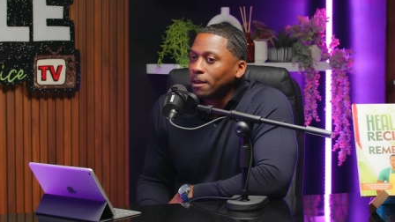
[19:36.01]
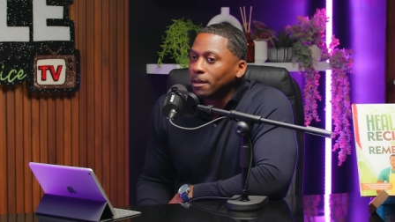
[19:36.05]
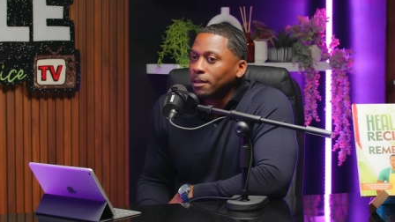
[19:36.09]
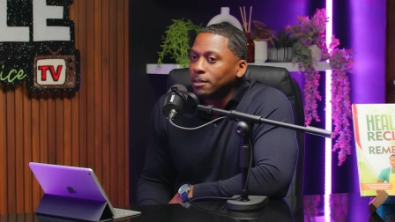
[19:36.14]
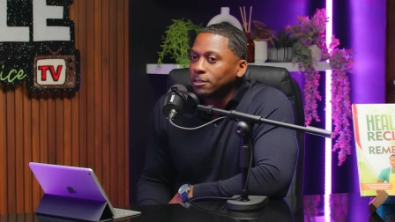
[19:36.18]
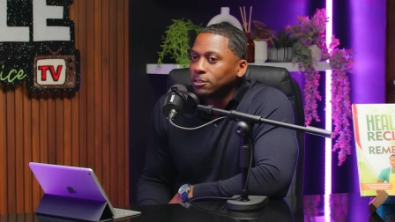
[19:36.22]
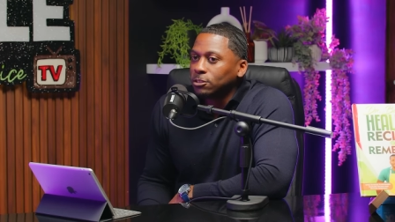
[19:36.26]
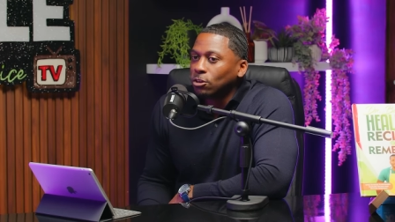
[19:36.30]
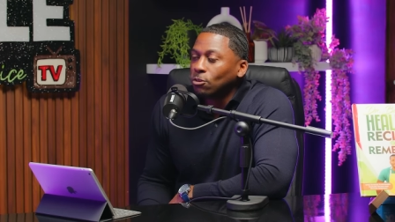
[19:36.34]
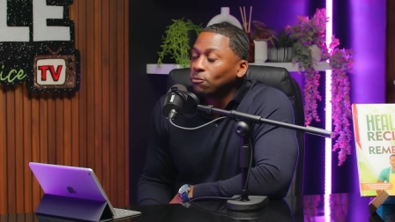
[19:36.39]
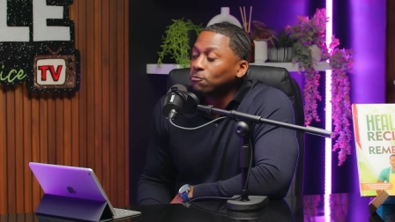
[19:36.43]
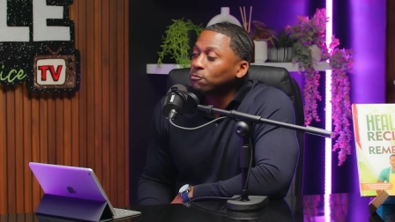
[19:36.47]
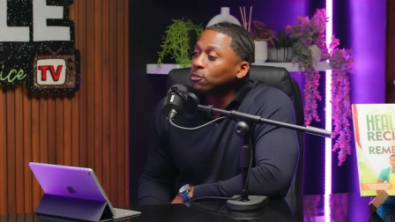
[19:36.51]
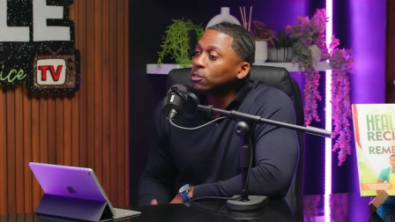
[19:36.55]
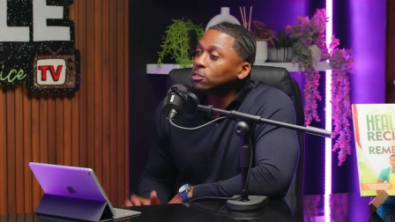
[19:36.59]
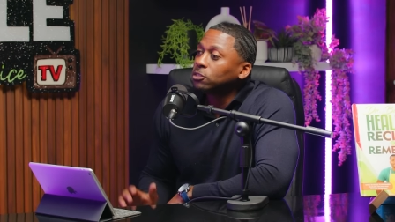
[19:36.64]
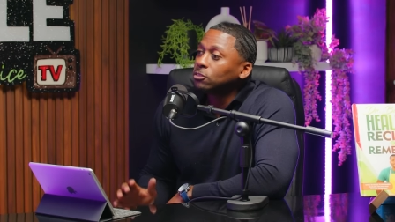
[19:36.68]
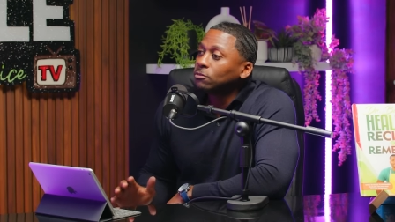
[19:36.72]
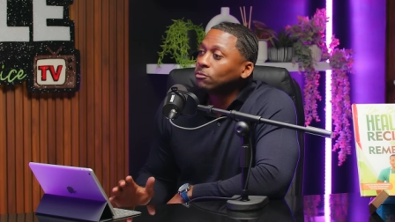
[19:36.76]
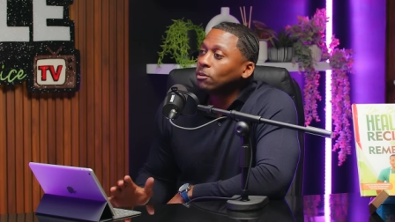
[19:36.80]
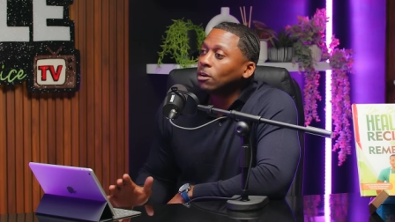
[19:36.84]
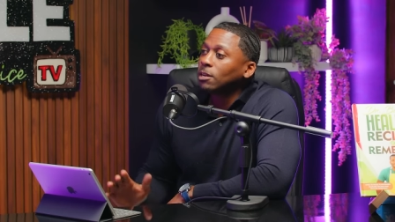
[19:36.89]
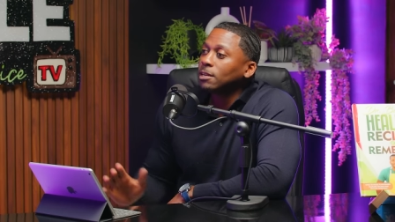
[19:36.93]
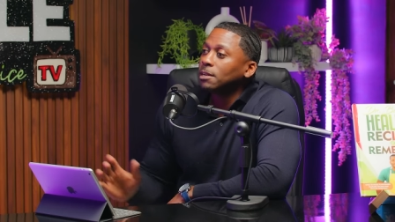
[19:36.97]
And so,
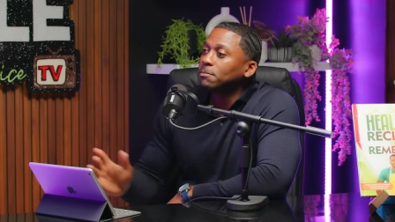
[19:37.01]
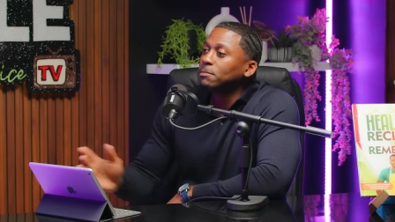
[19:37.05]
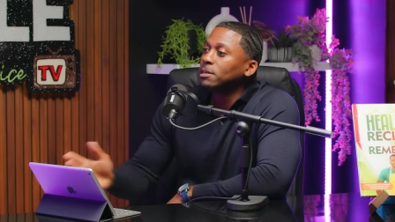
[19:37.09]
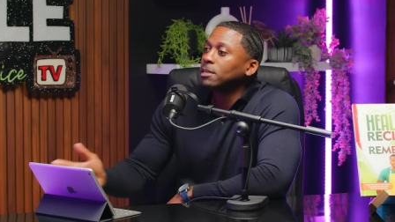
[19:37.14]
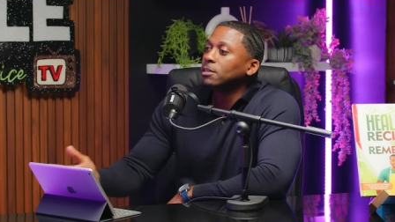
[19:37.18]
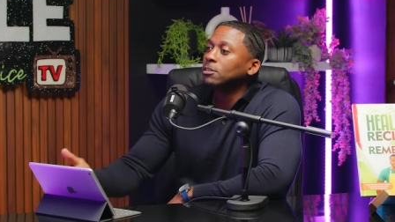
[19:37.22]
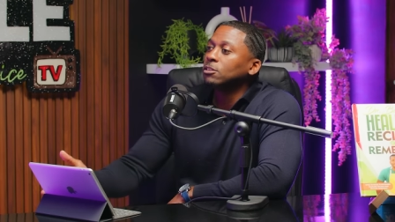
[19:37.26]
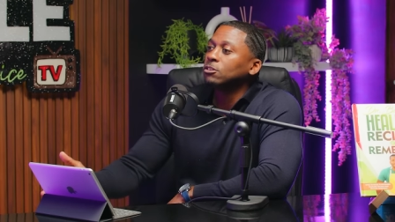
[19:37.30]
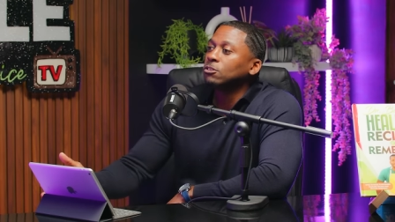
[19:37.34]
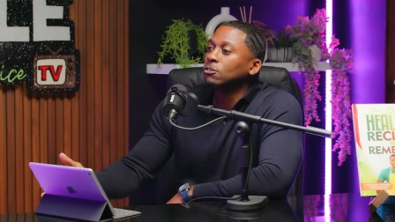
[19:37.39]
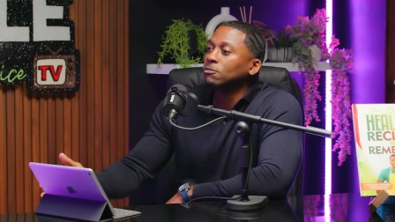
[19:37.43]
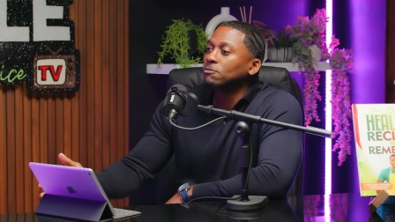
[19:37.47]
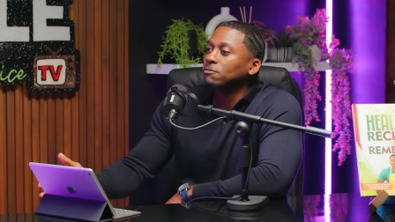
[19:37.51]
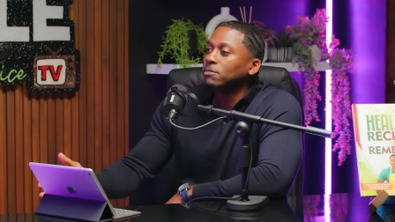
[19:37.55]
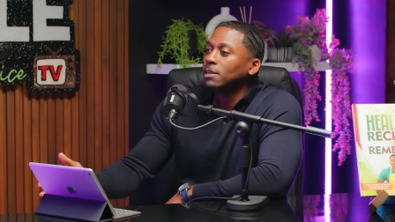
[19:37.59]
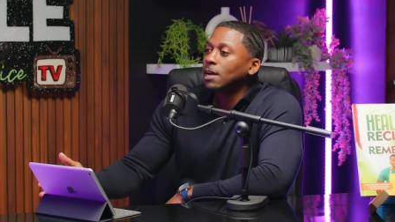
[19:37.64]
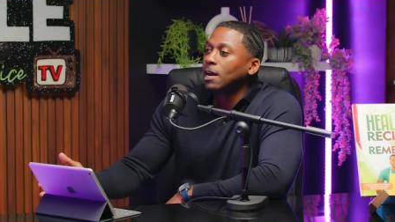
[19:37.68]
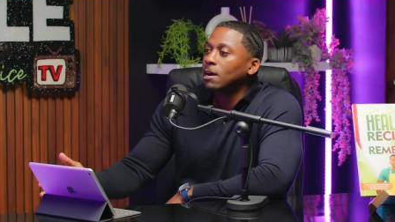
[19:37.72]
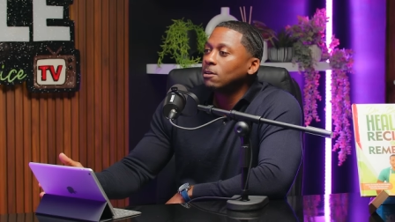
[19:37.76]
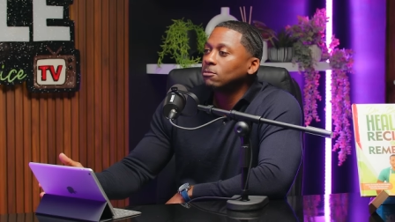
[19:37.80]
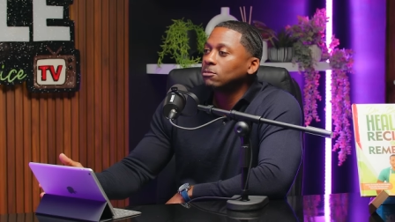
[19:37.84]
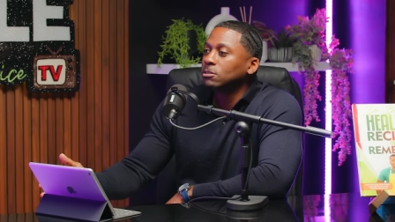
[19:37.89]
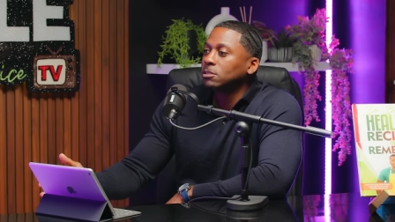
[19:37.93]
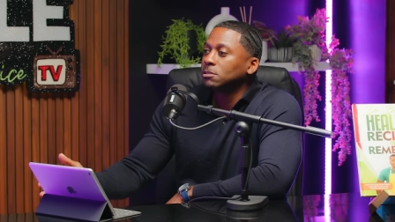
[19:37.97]
first of all, let me give you your
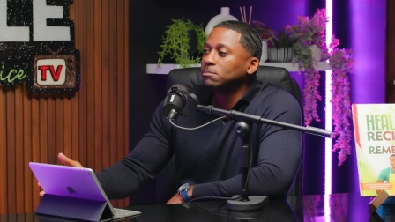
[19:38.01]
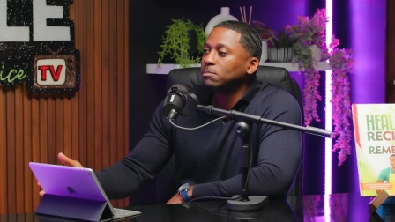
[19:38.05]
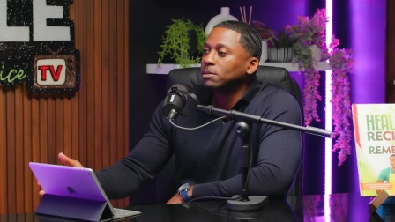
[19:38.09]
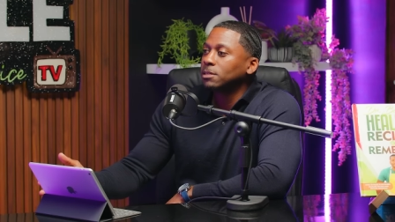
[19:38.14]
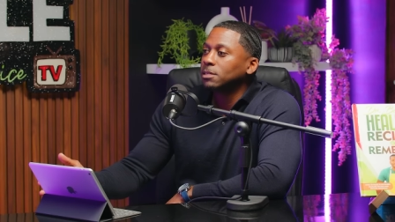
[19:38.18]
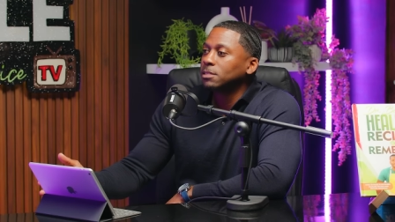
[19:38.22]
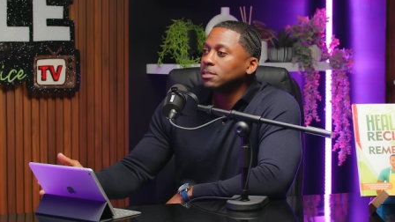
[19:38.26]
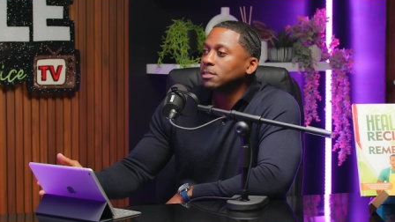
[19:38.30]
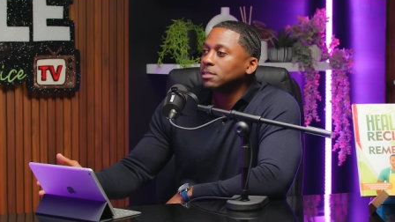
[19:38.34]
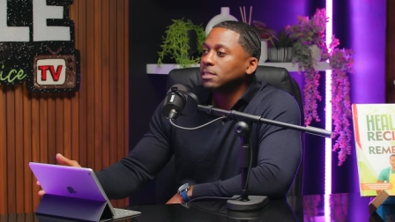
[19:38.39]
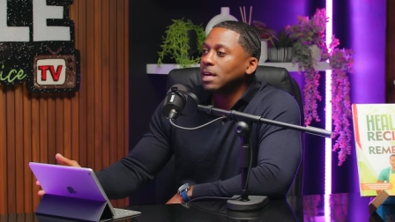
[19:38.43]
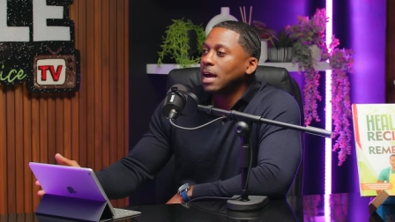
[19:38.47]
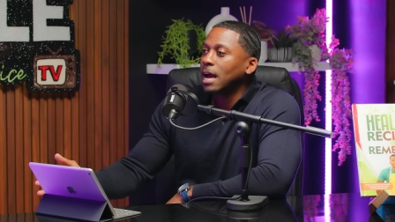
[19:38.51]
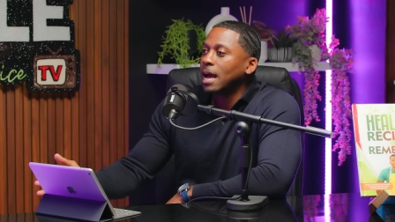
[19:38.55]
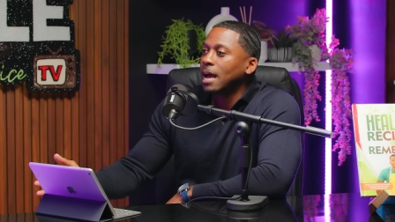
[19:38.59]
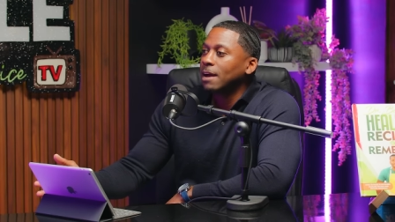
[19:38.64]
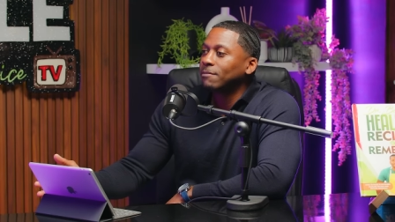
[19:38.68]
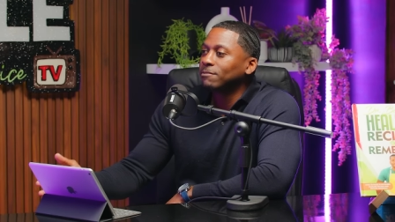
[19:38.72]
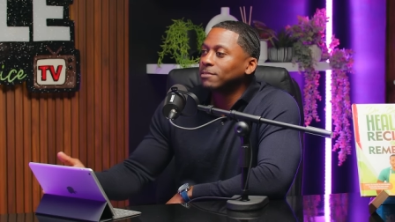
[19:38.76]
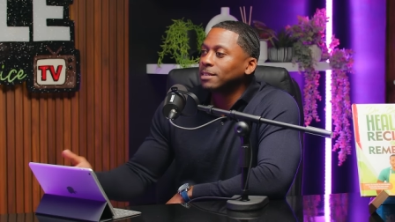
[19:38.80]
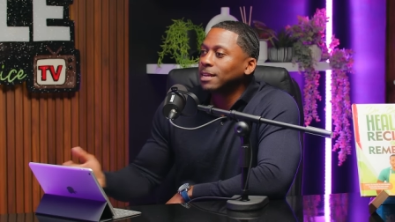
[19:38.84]
flowers, because I